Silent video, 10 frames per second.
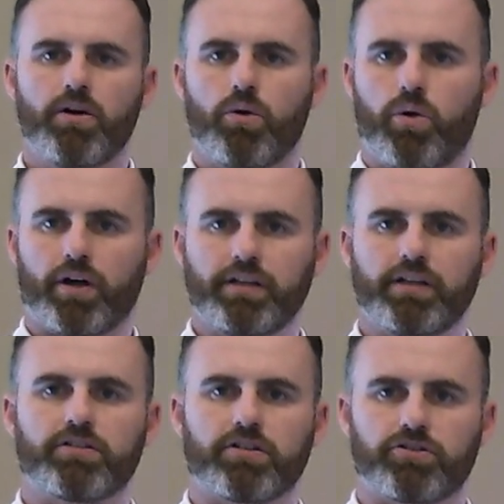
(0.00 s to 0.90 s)
what he
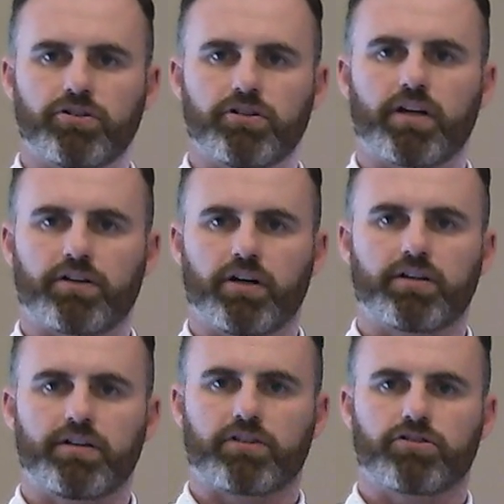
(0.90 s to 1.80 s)
needs to study that night in
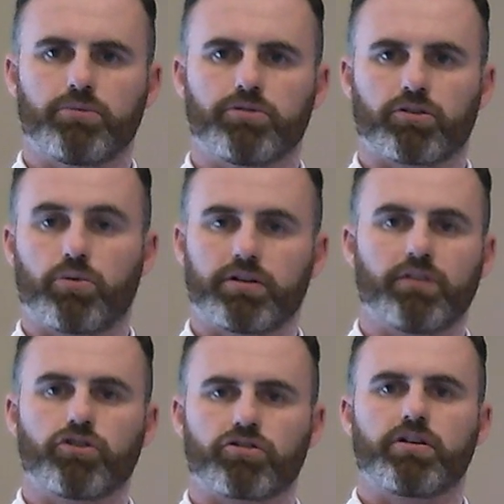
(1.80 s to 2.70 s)
that subject, what they've
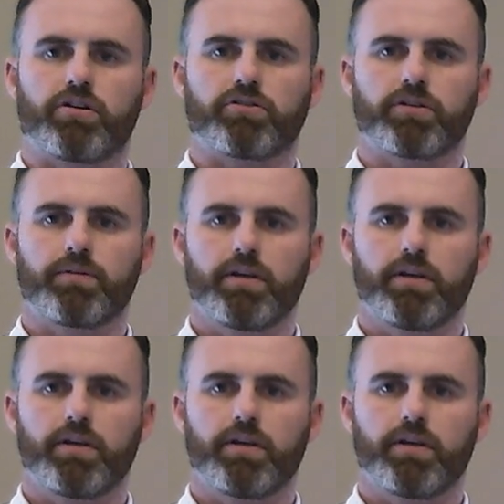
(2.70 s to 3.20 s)
just learnt.